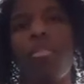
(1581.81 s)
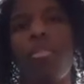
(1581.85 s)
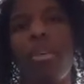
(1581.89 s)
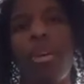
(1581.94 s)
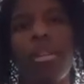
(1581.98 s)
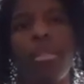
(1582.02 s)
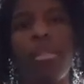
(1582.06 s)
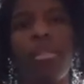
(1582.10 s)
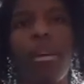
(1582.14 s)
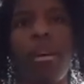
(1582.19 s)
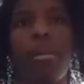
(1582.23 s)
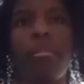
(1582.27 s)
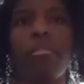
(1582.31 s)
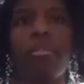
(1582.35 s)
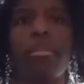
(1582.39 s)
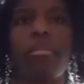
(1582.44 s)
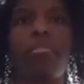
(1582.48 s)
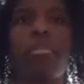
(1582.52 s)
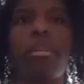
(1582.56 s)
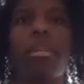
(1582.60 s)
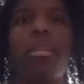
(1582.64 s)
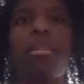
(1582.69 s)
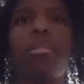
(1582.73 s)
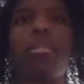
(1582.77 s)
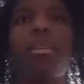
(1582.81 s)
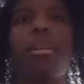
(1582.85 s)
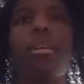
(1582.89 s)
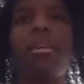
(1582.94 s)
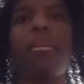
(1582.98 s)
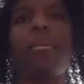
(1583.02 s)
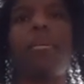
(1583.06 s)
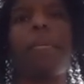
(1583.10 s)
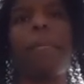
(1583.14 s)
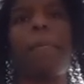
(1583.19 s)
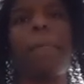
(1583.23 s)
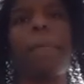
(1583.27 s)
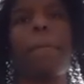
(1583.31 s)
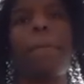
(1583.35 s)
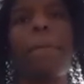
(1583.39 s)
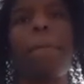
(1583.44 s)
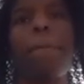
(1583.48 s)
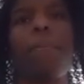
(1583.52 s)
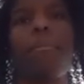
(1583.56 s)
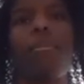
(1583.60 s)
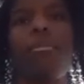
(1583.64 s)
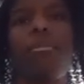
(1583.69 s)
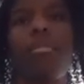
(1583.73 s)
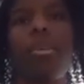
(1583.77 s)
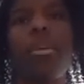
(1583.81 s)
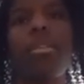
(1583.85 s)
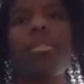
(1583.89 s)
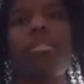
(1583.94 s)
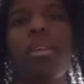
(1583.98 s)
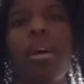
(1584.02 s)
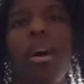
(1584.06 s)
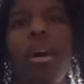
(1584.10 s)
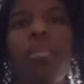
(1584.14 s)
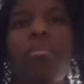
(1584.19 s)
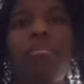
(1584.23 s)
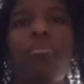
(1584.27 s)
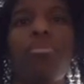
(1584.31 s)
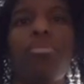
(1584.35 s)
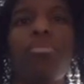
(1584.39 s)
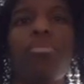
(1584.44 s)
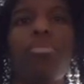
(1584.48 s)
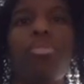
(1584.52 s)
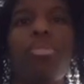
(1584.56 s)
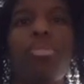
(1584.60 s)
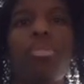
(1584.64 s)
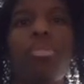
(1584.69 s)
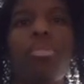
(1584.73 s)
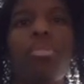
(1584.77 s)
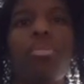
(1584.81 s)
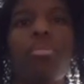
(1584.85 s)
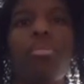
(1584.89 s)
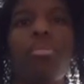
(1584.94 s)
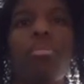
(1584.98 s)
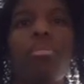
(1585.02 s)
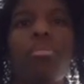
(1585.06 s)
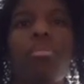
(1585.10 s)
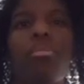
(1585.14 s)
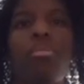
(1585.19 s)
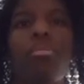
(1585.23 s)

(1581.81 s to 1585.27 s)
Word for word: great time to meditate, great time to just